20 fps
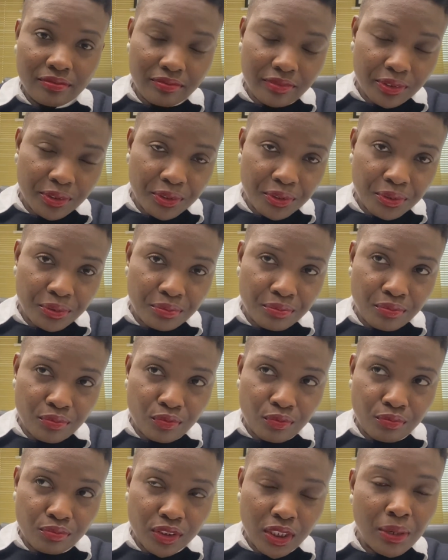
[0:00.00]

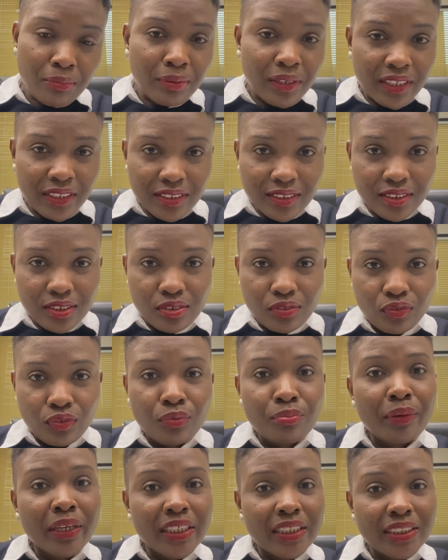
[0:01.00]
templates for
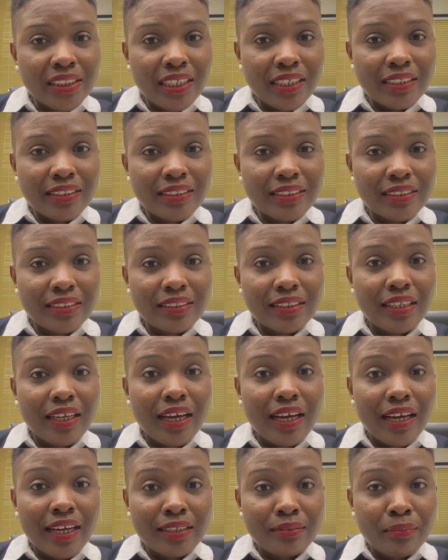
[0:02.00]
managers
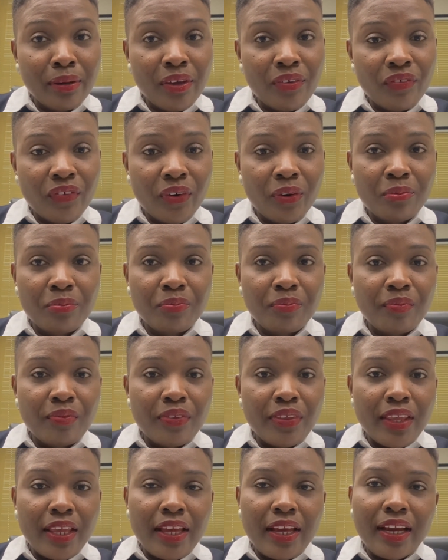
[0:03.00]
at my firm,
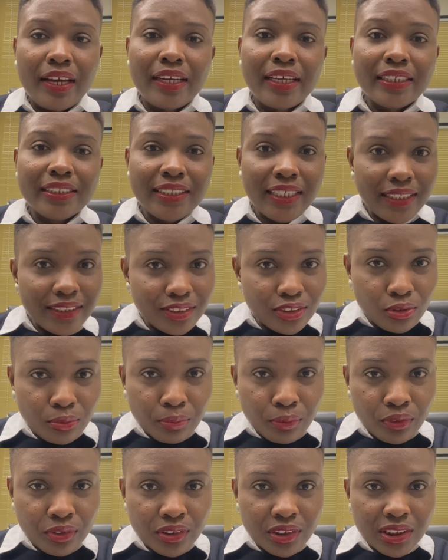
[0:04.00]
and I chanced
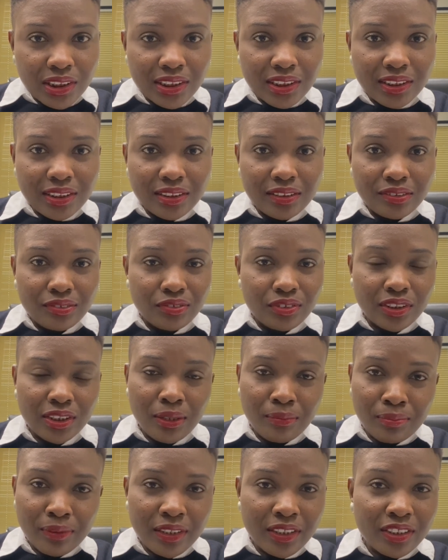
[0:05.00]
upon this
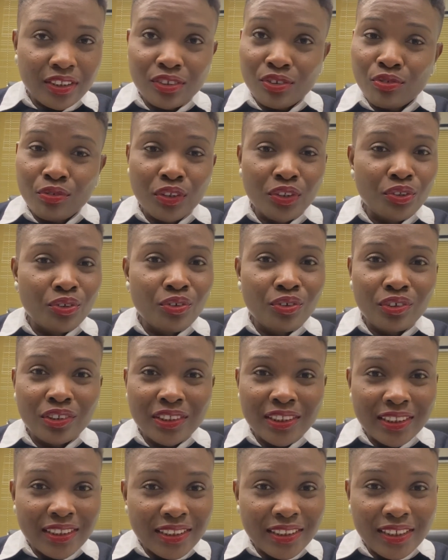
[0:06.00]
template. You know, when you go on
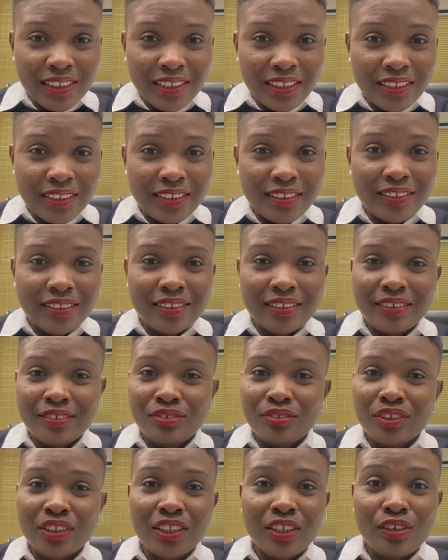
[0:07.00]
the internet
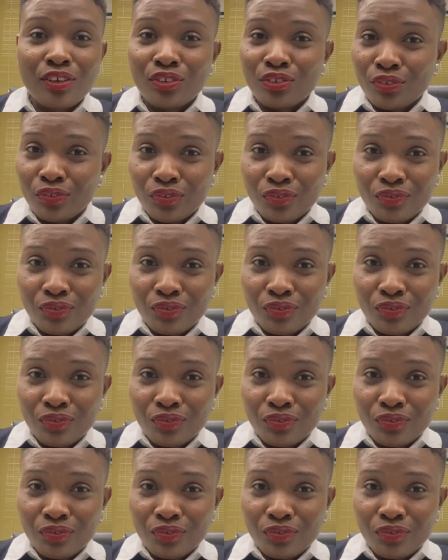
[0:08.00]
you see a lot of